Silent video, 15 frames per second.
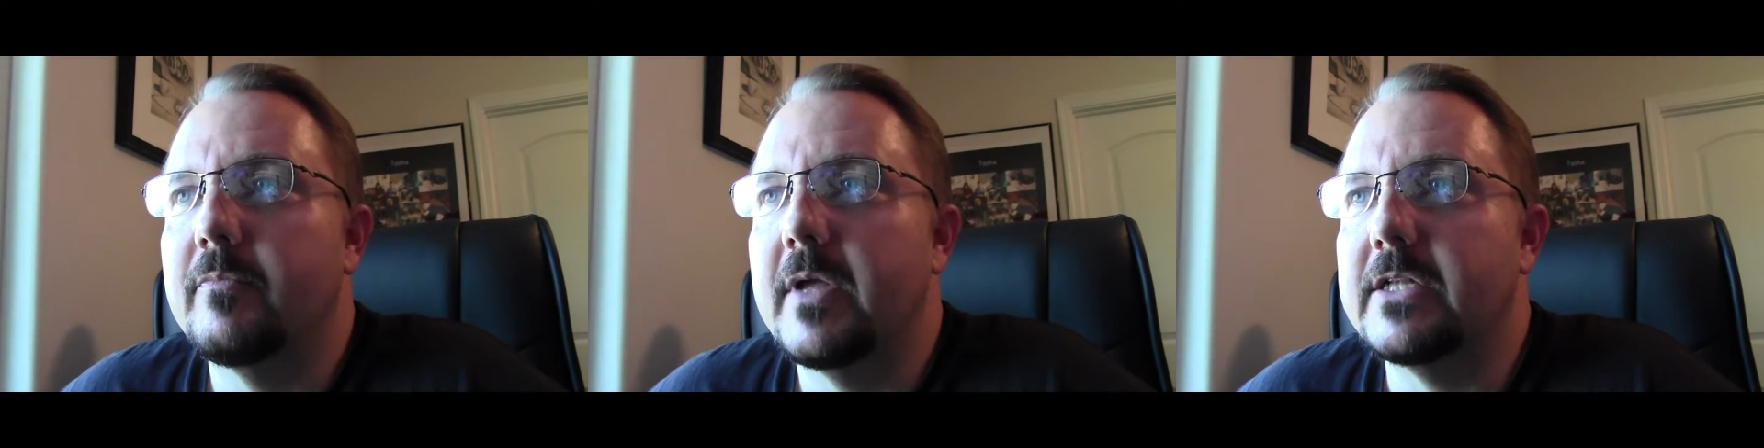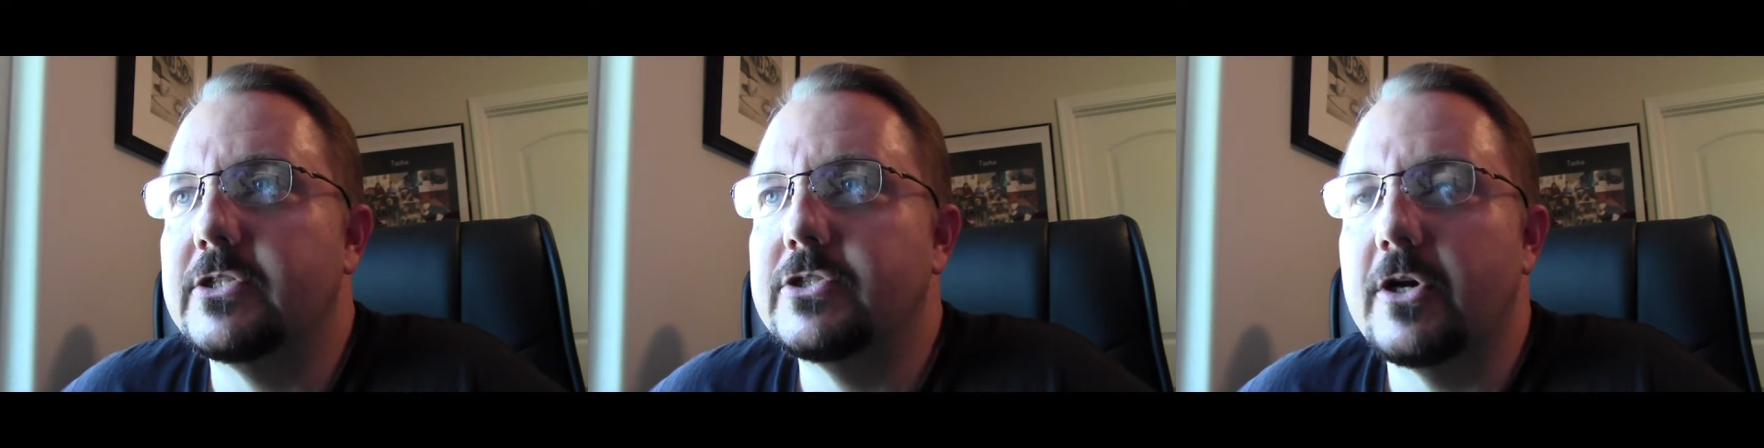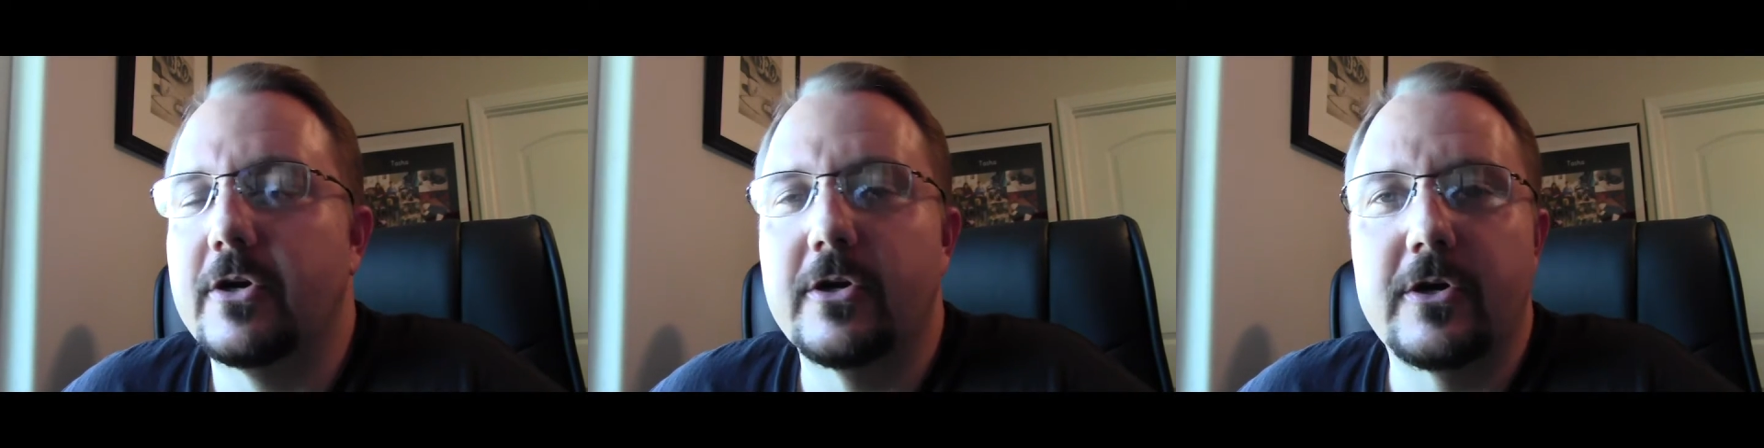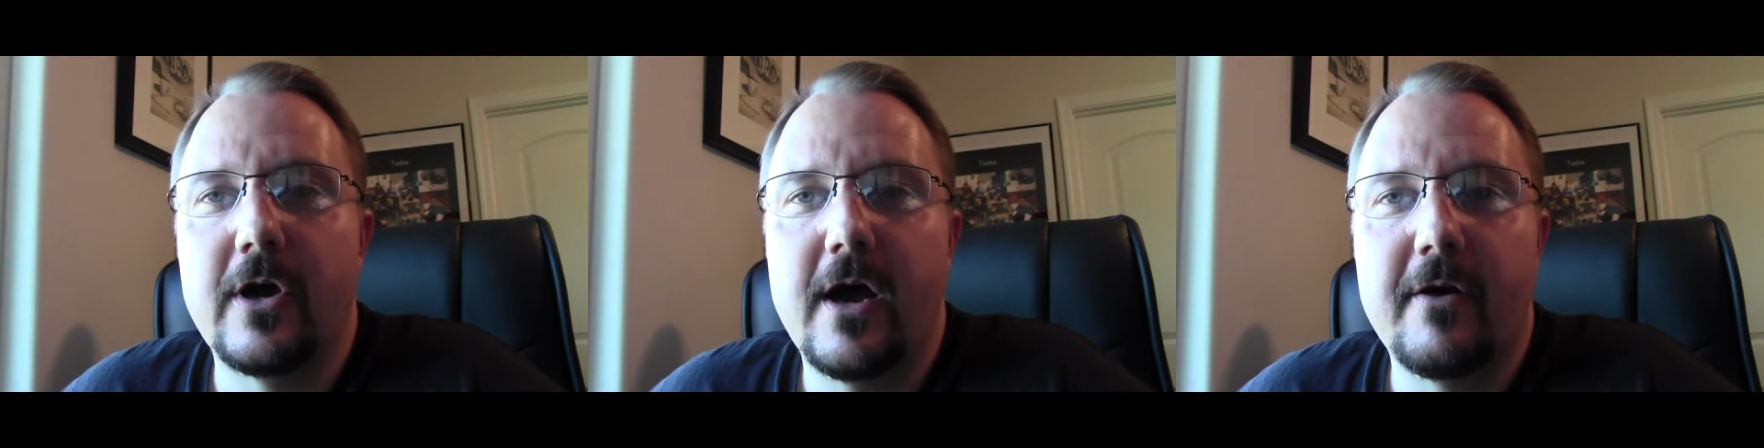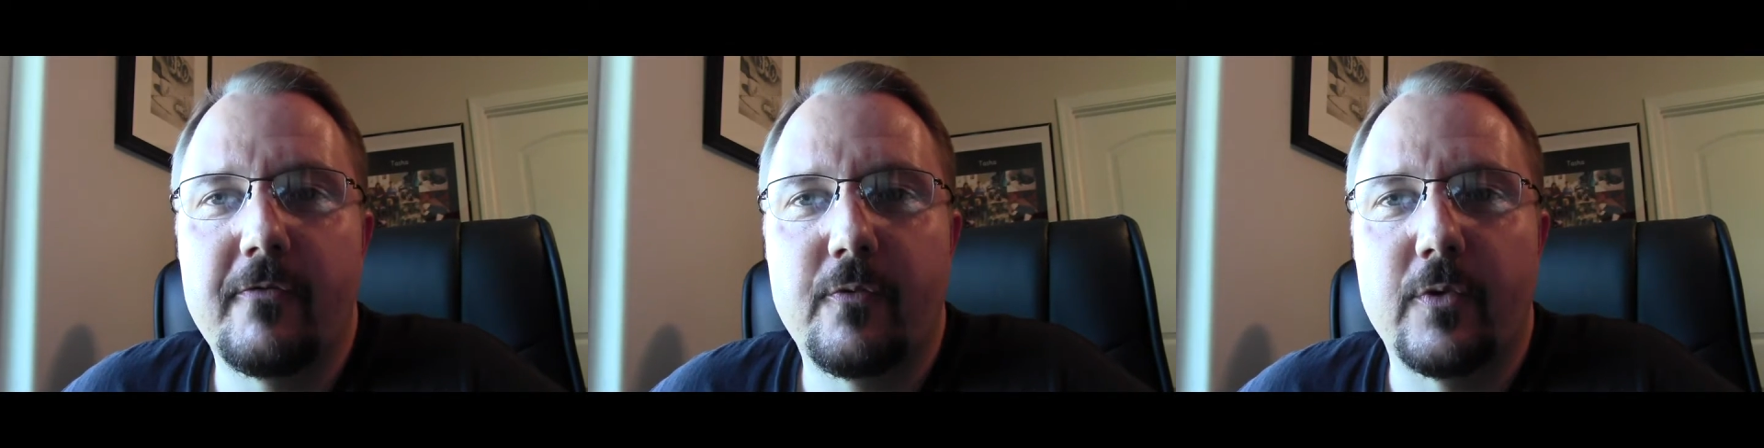It started
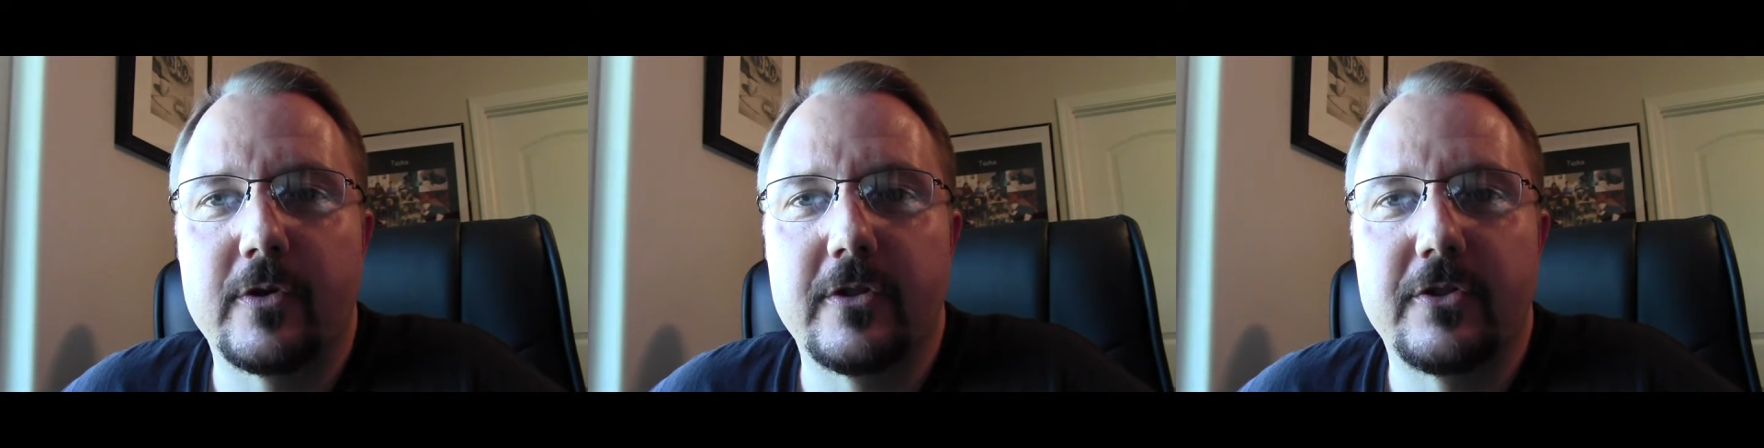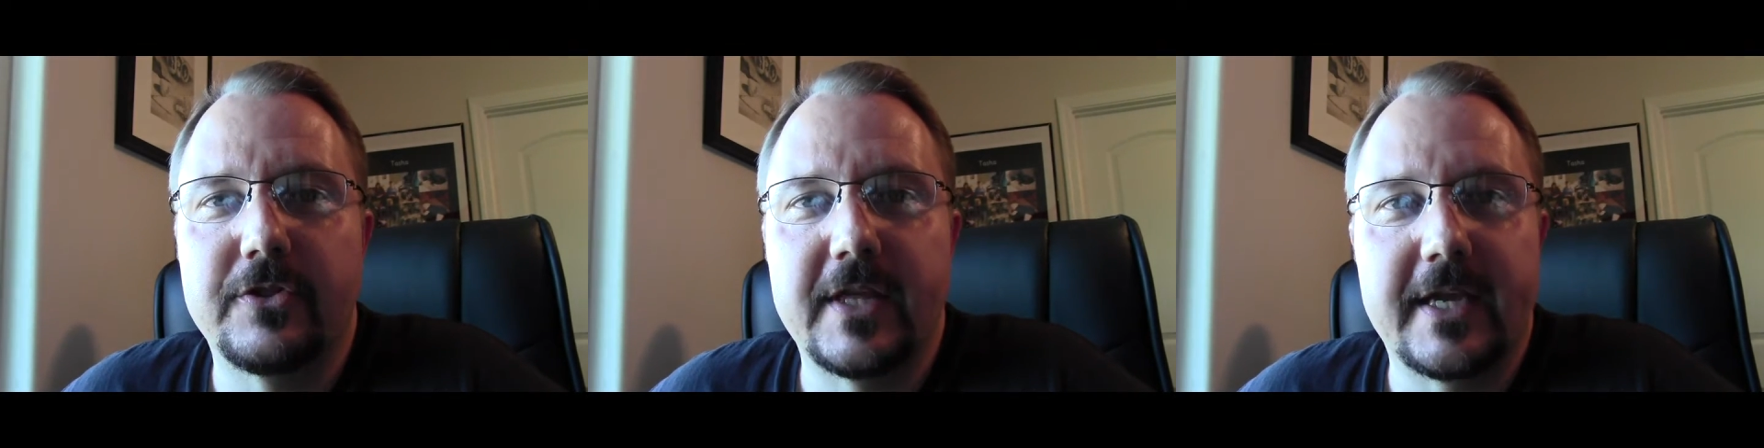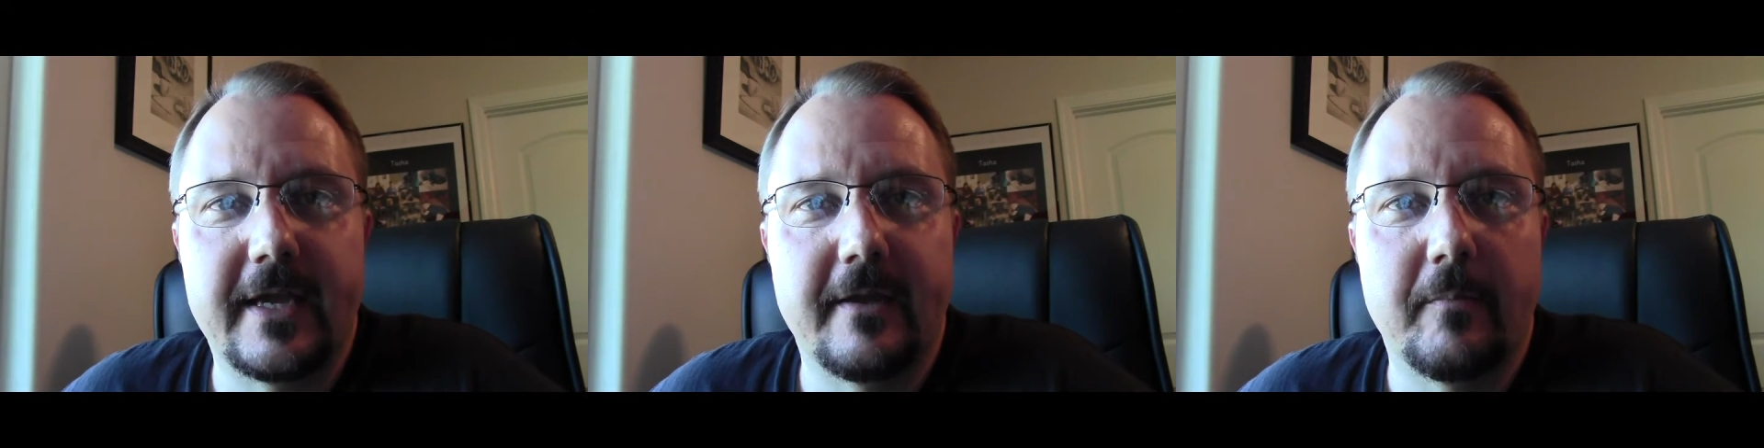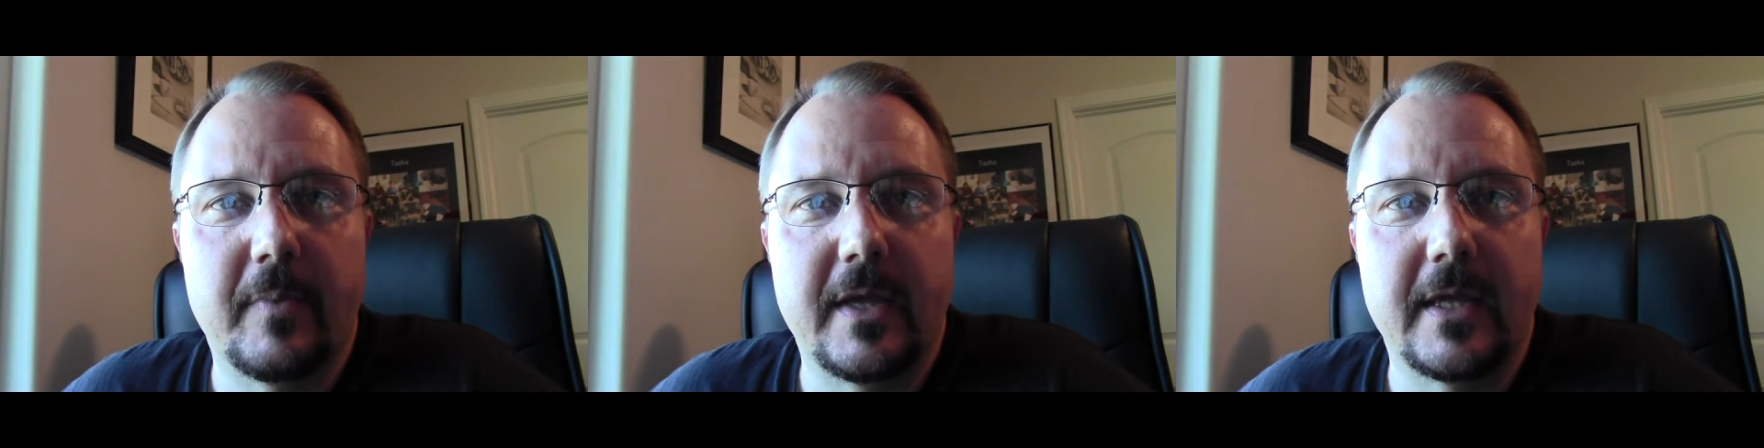off where the thinking